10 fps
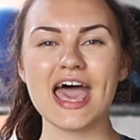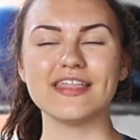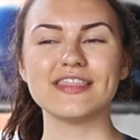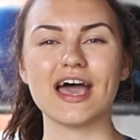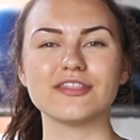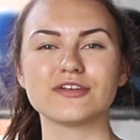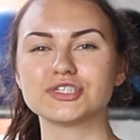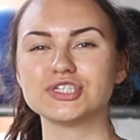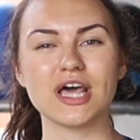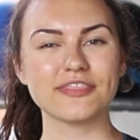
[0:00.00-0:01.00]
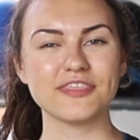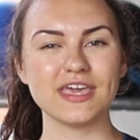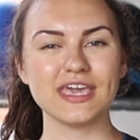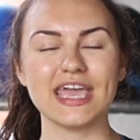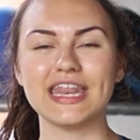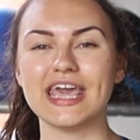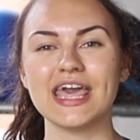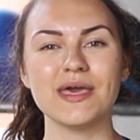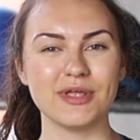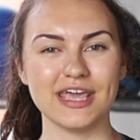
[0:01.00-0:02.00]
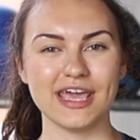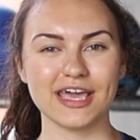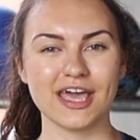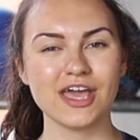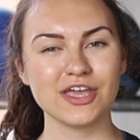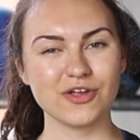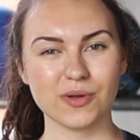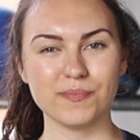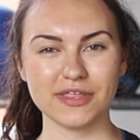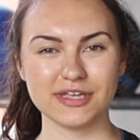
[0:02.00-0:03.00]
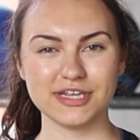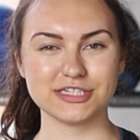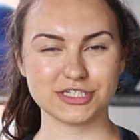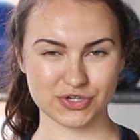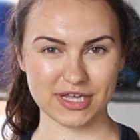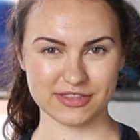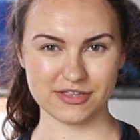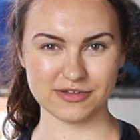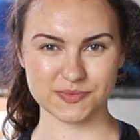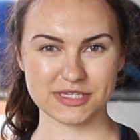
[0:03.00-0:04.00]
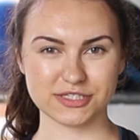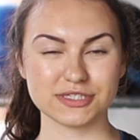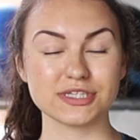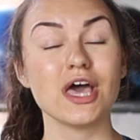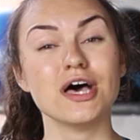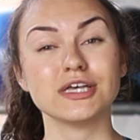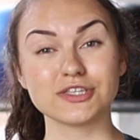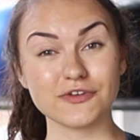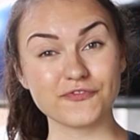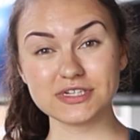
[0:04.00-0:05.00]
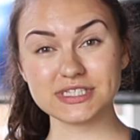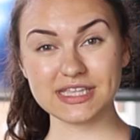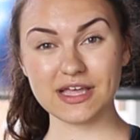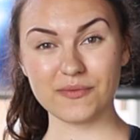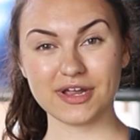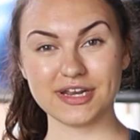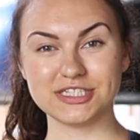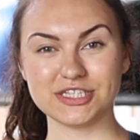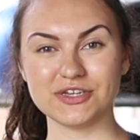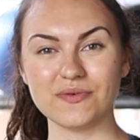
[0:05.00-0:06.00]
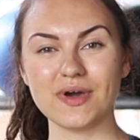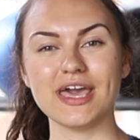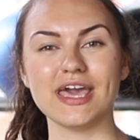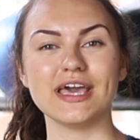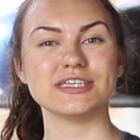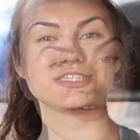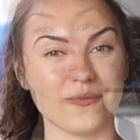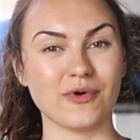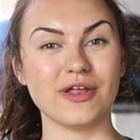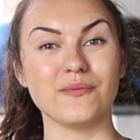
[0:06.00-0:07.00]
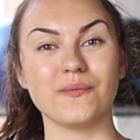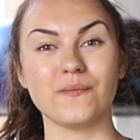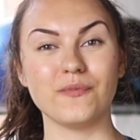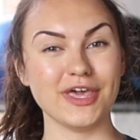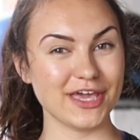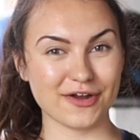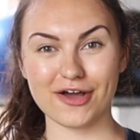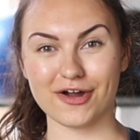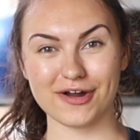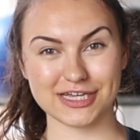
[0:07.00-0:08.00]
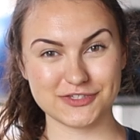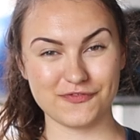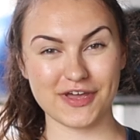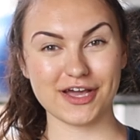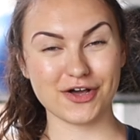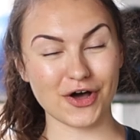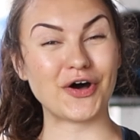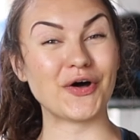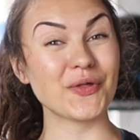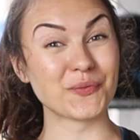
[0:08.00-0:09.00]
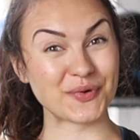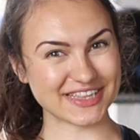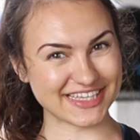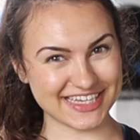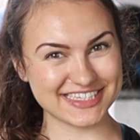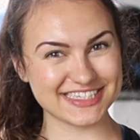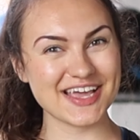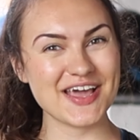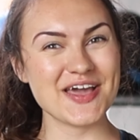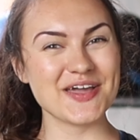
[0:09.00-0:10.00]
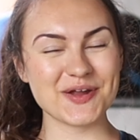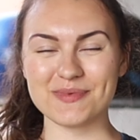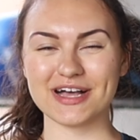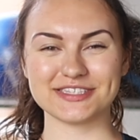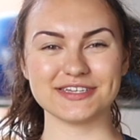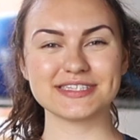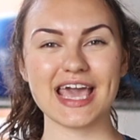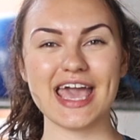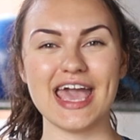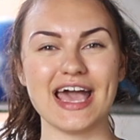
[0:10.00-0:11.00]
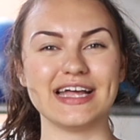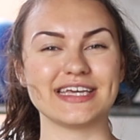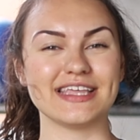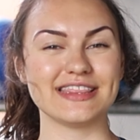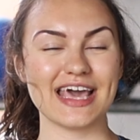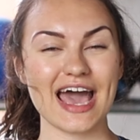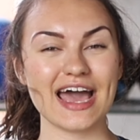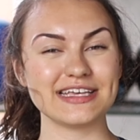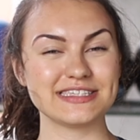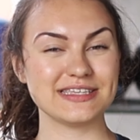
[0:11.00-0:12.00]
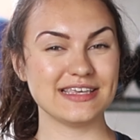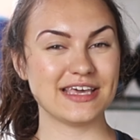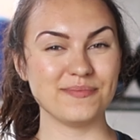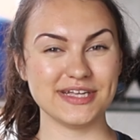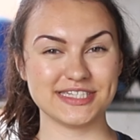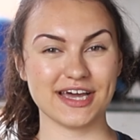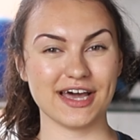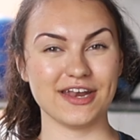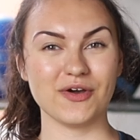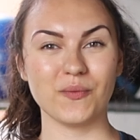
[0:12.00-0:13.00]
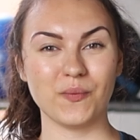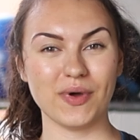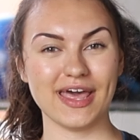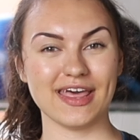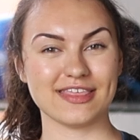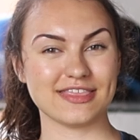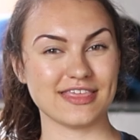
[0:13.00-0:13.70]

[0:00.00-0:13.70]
and that there's nothing inhibiting your ability to strengthen those muscles. So the first thing that we're gonna do is what we here at RX Fit call release your muscles and that is can be done with